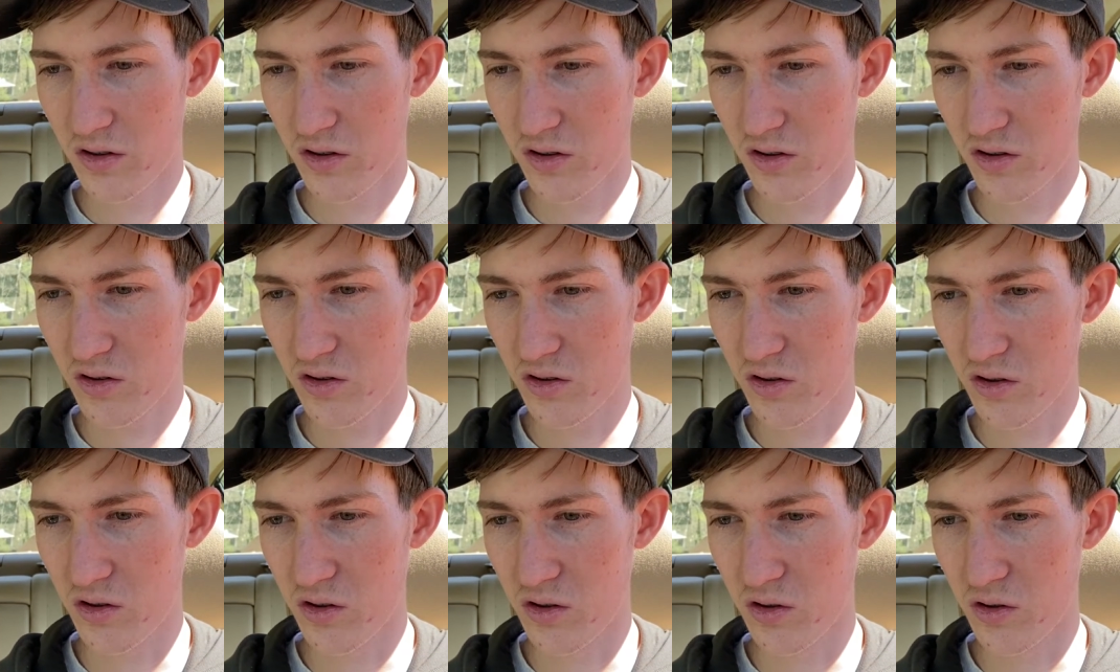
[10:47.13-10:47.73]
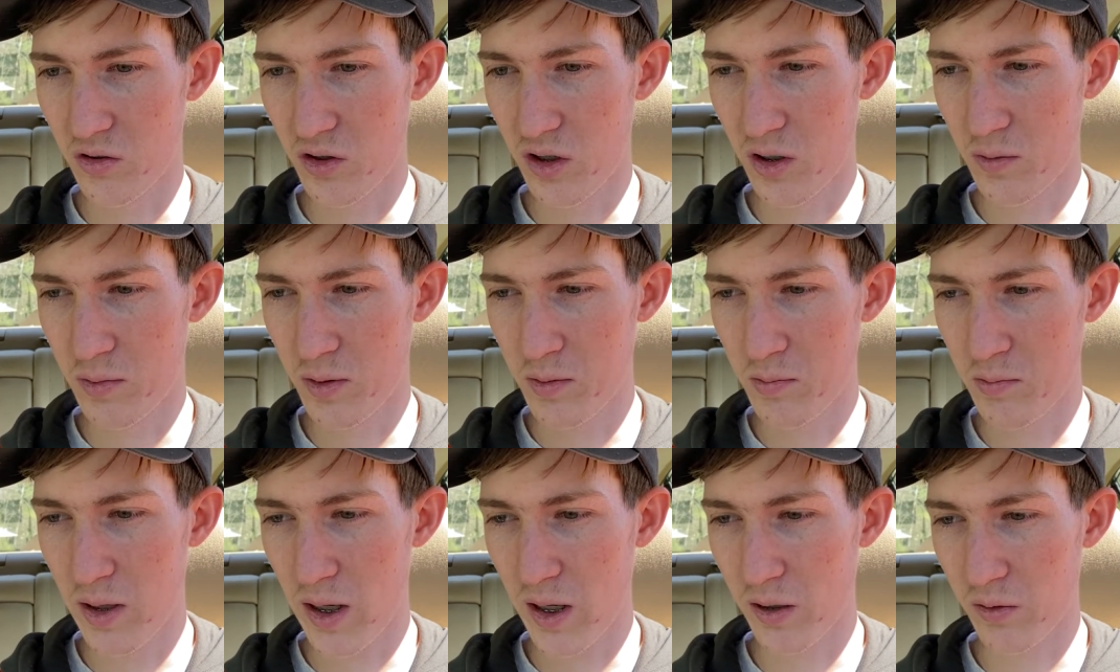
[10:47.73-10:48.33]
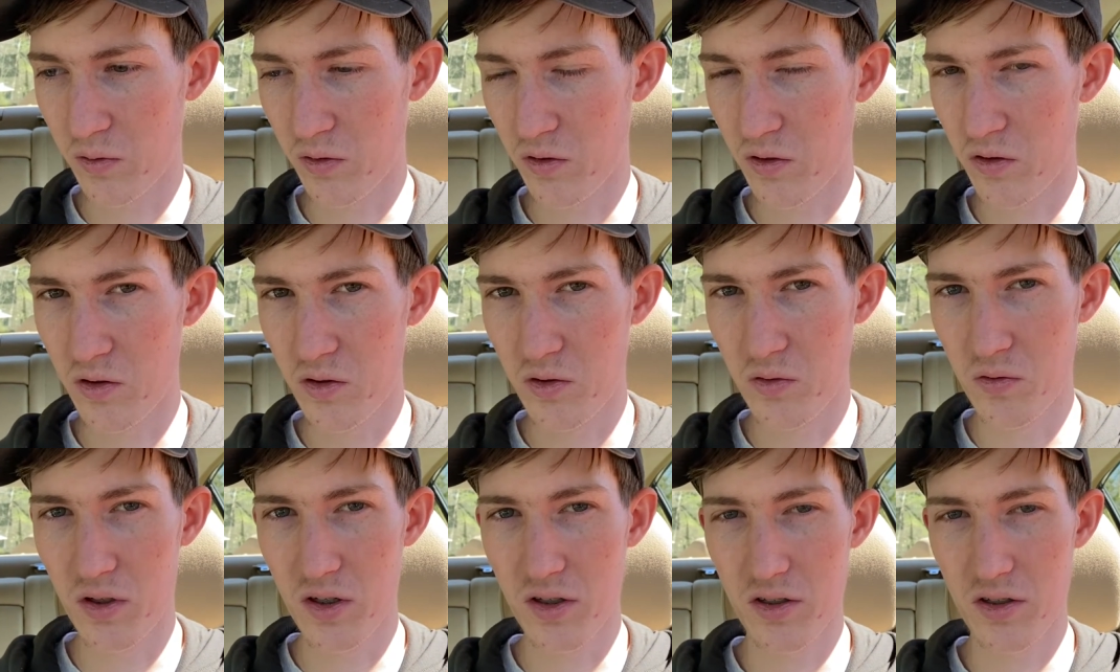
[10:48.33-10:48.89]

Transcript: So I'll be back with you in a